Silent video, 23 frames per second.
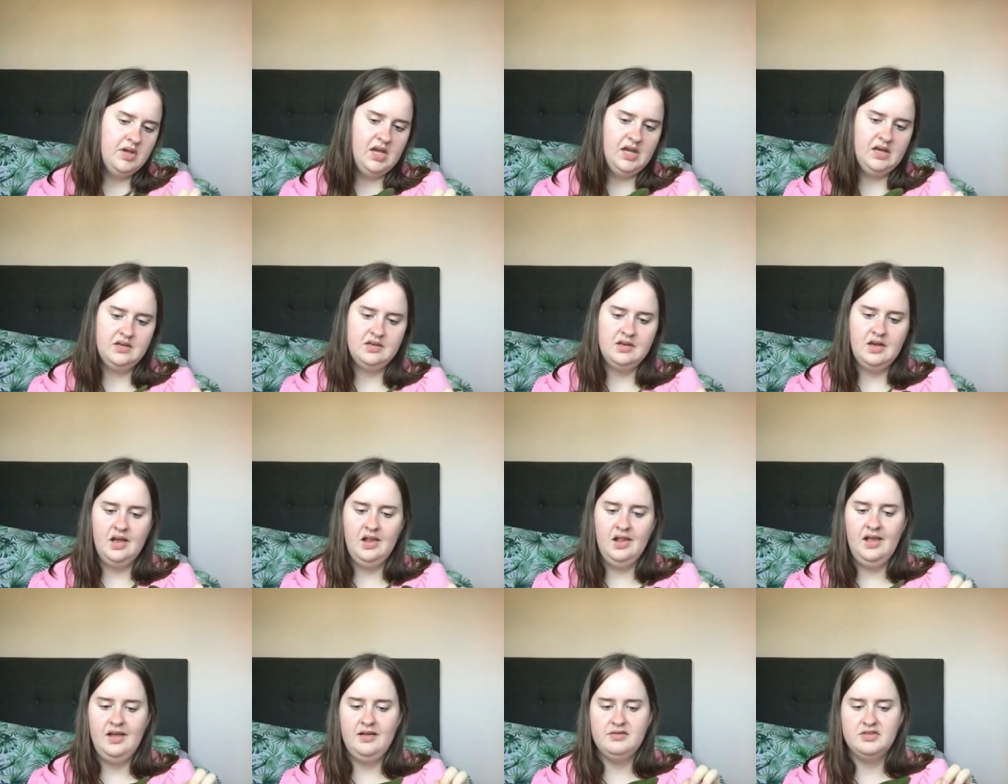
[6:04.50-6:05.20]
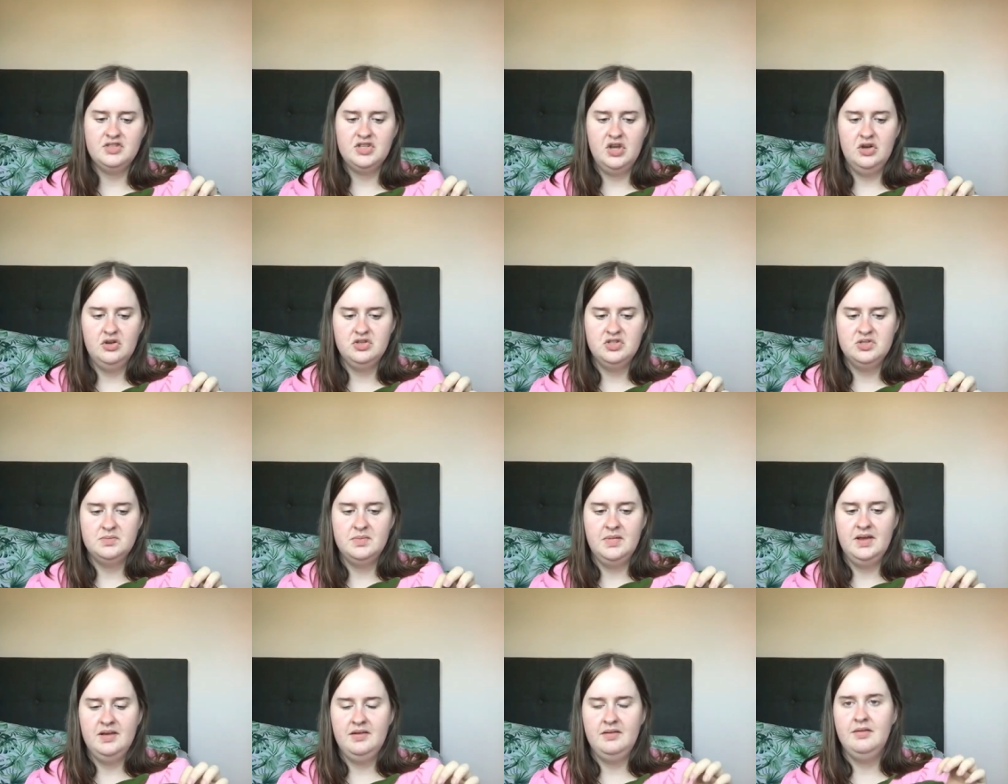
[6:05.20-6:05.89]
And I'll have to go
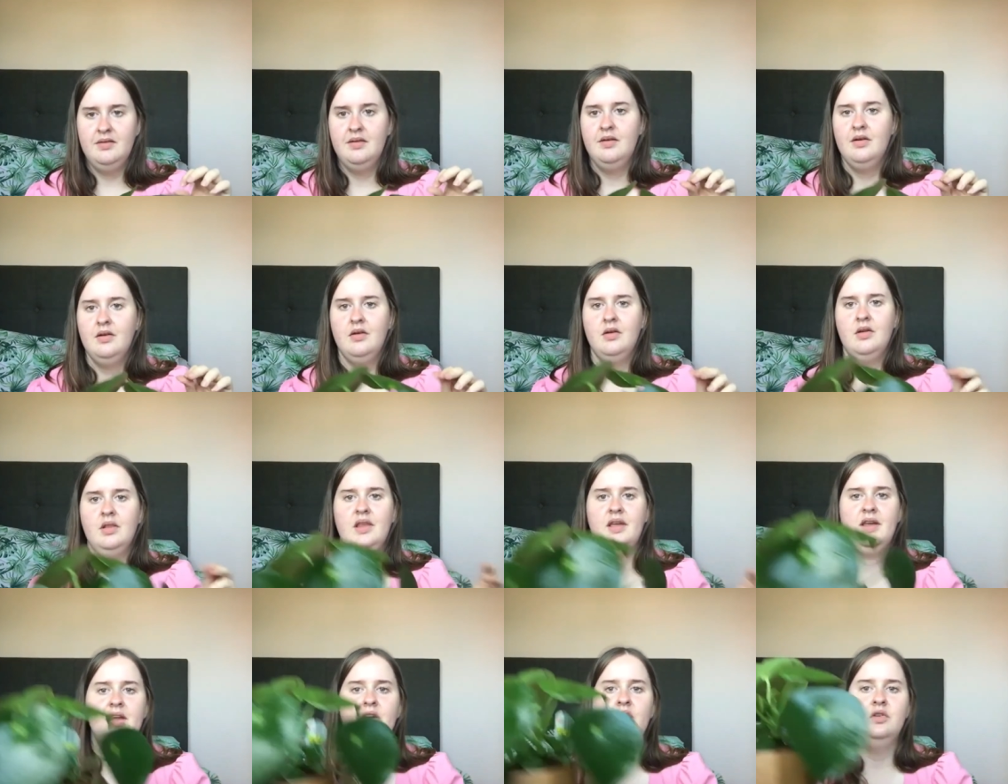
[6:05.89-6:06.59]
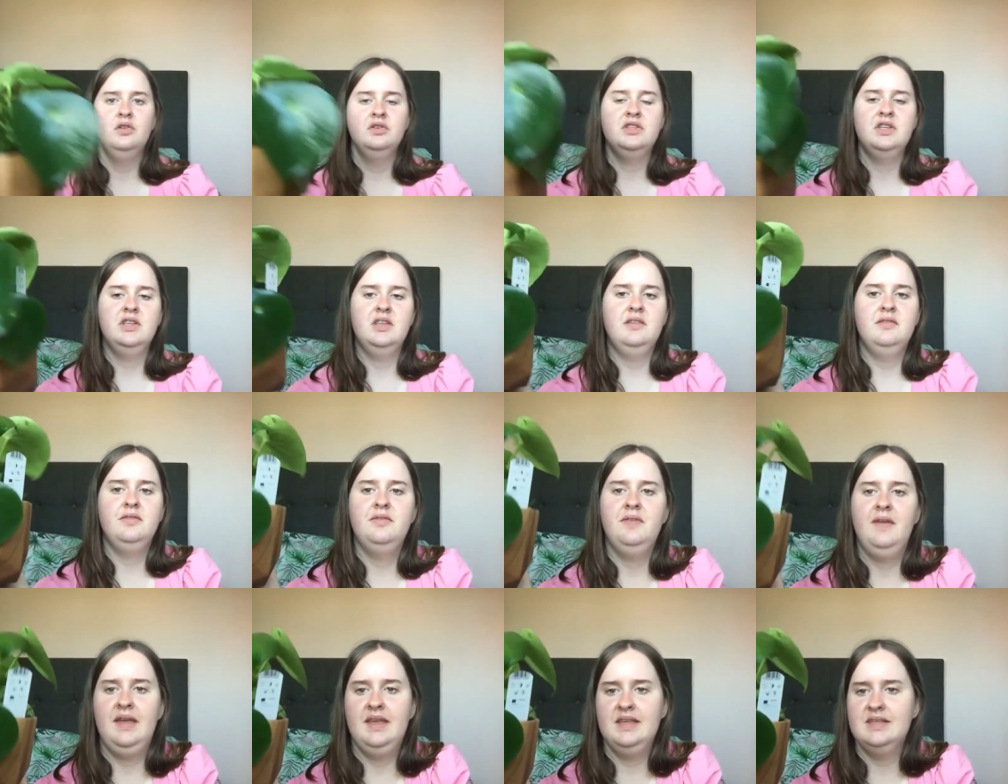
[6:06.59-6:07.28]
onto my, like onto
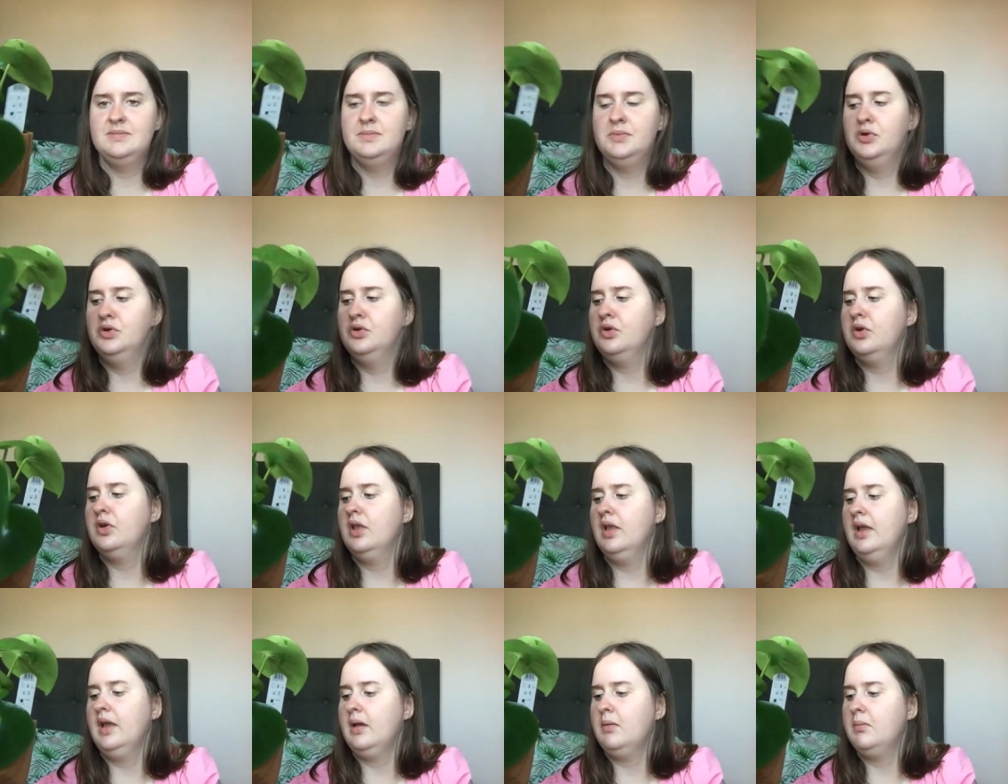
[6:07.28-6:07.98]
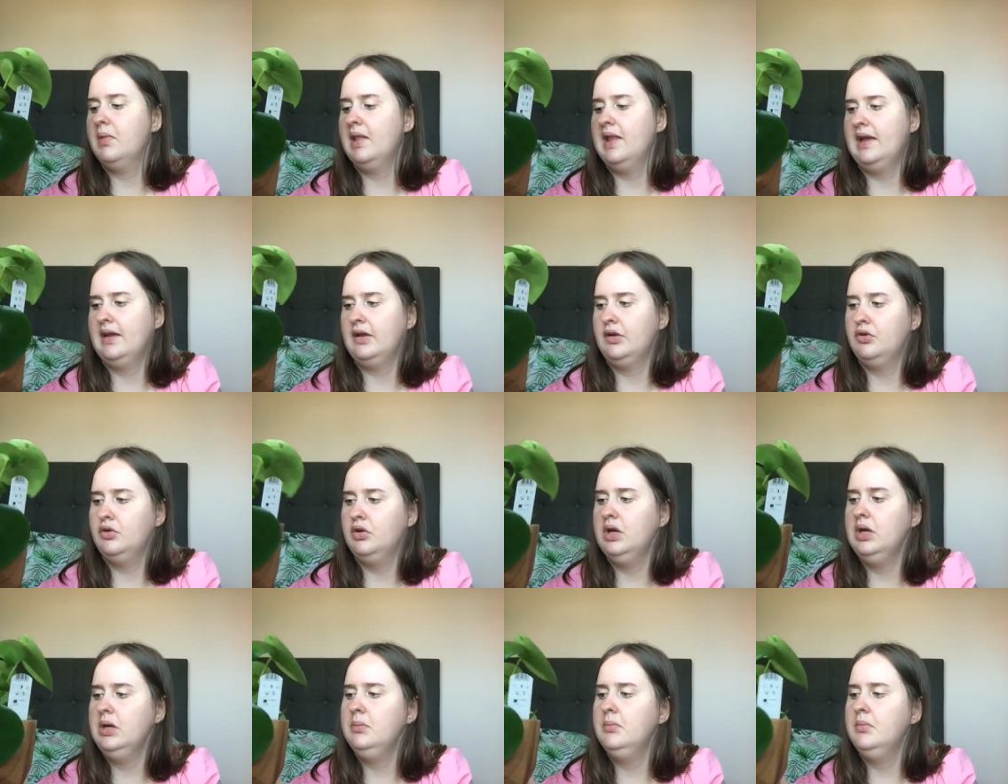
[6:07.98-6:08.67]
the Facebook like plant
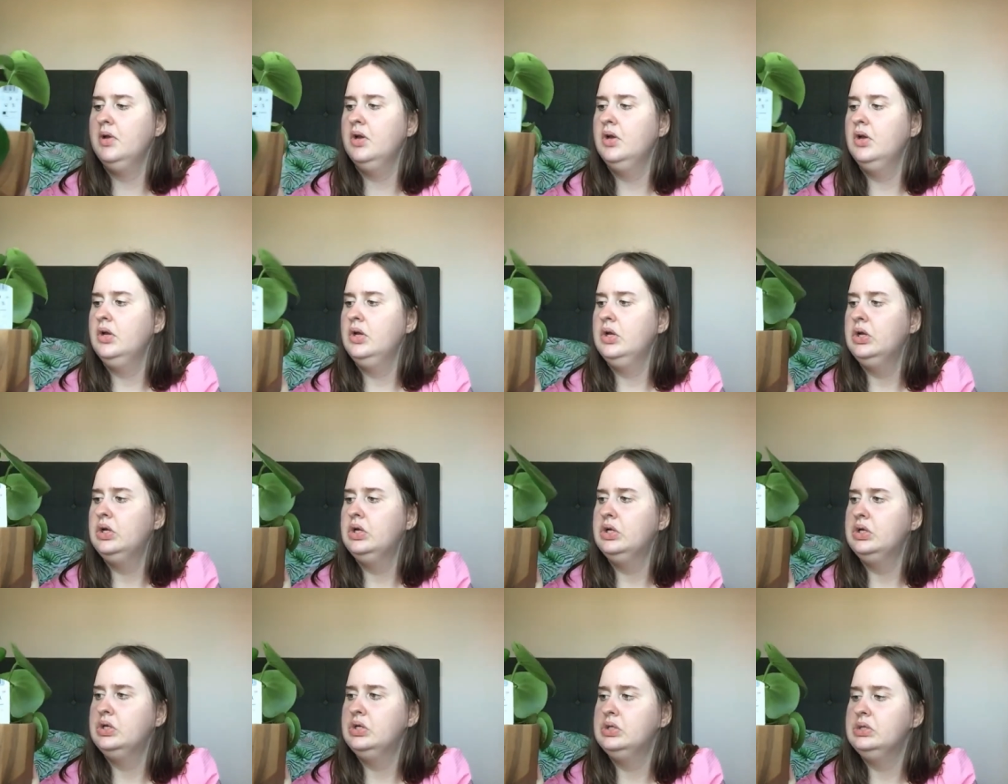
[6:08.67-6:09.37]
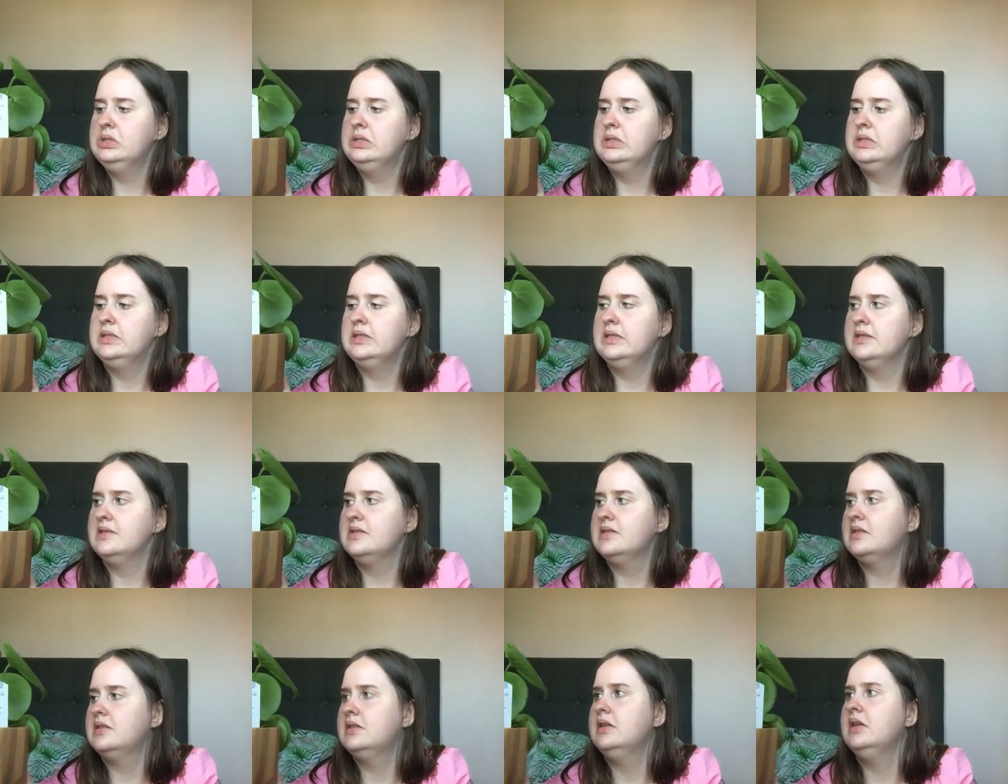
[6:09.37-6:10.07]
group
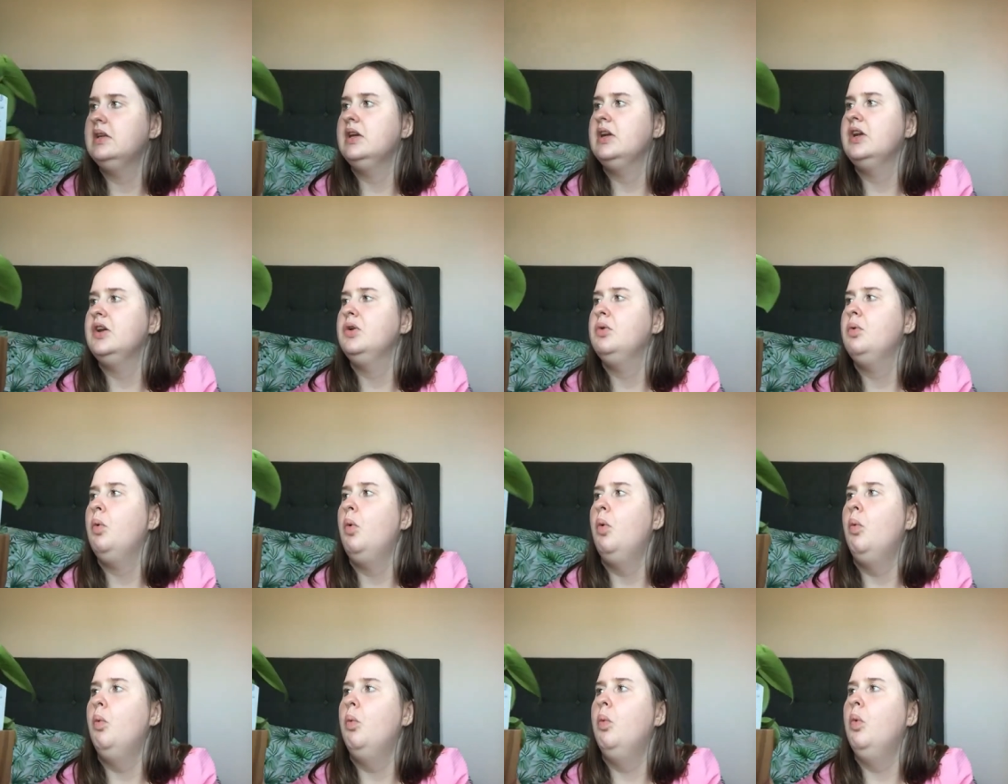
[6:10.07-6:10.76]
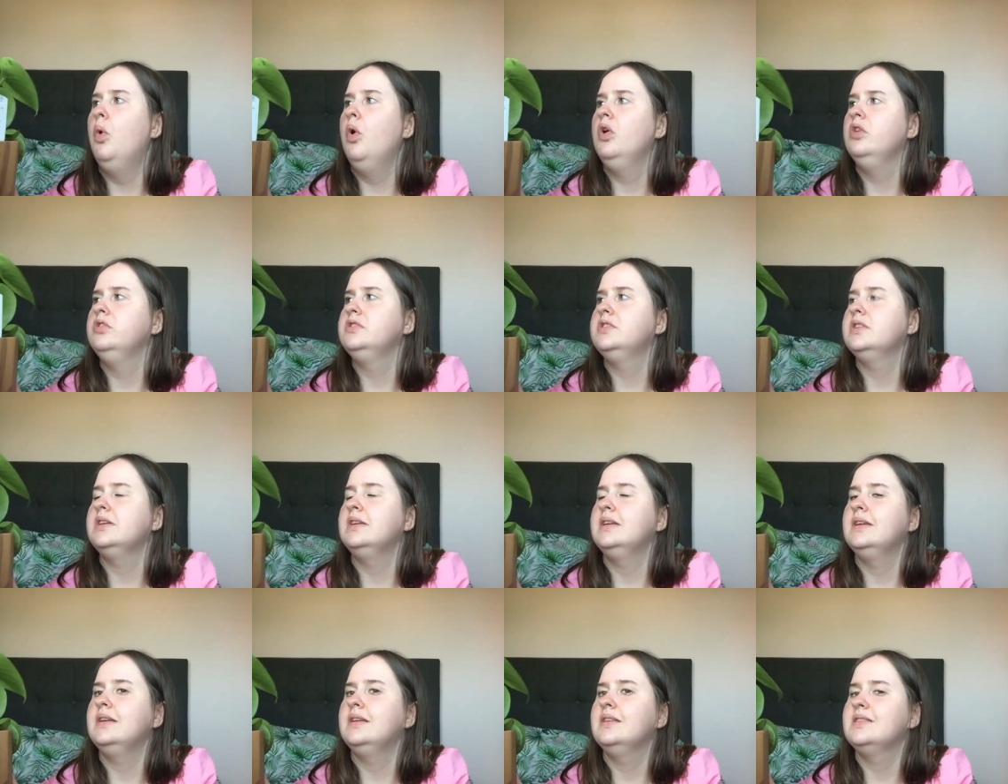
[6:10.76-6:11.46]
as to what
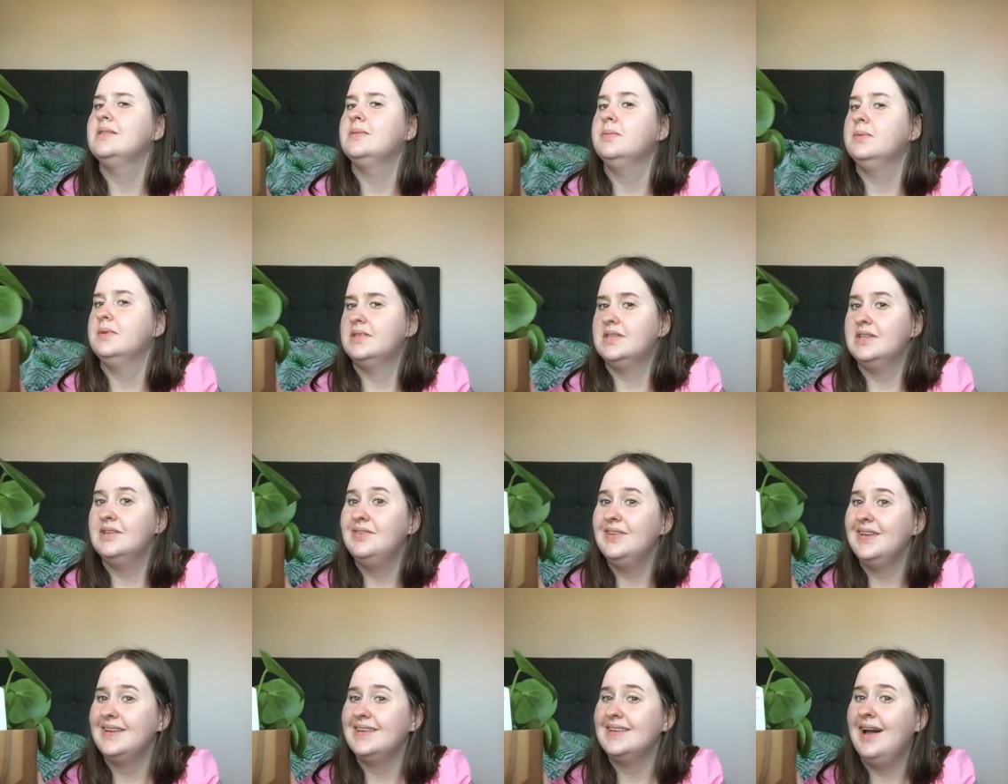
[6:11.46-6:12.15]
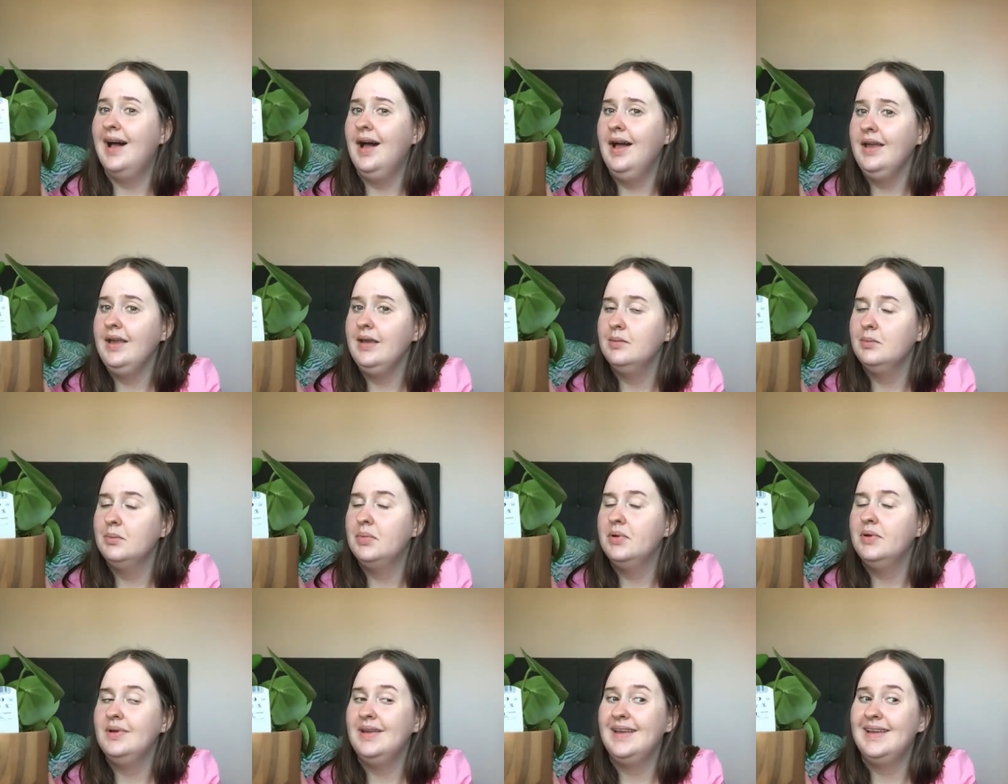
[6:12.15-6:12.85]
specific
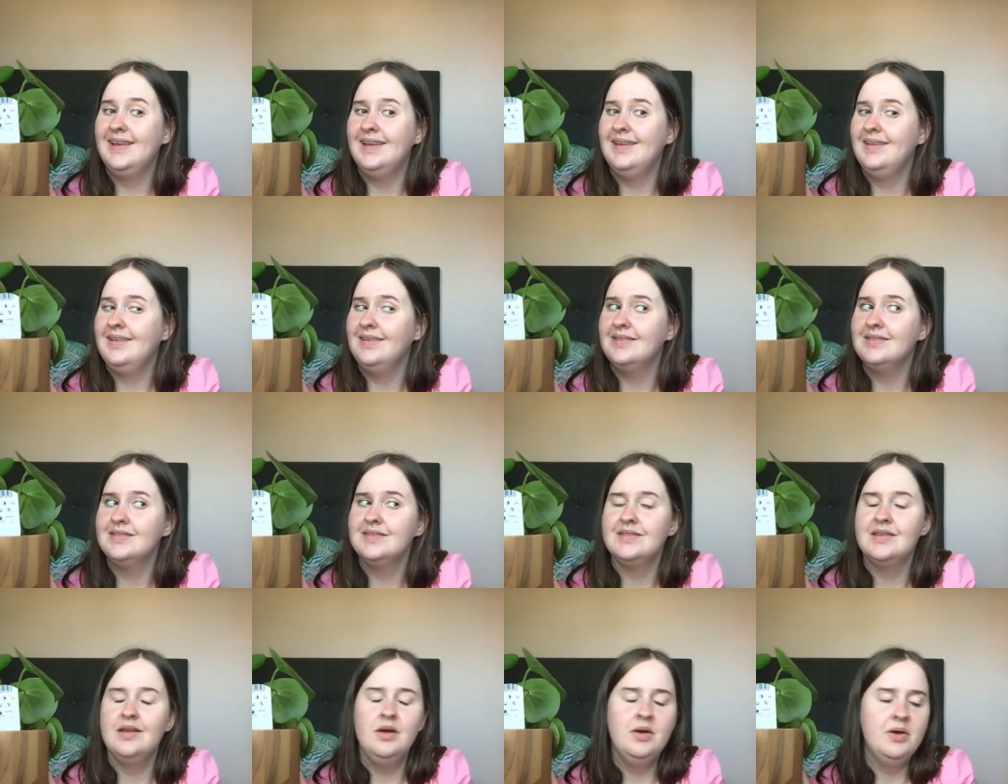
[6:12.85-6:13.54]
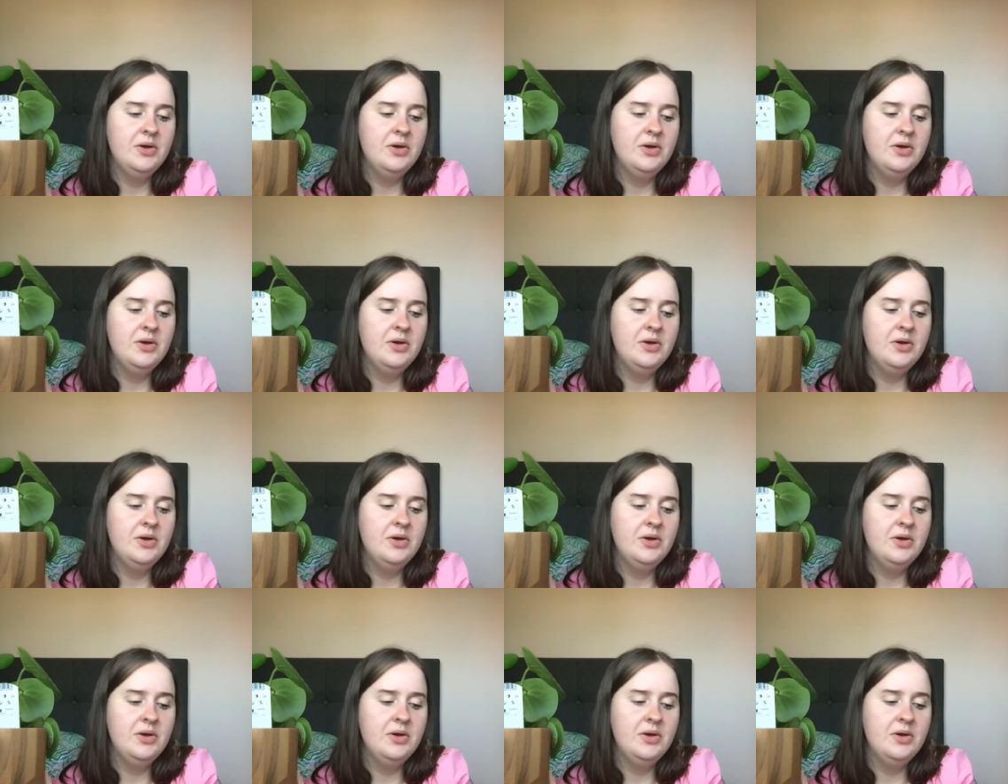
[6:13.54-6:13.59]
type it is.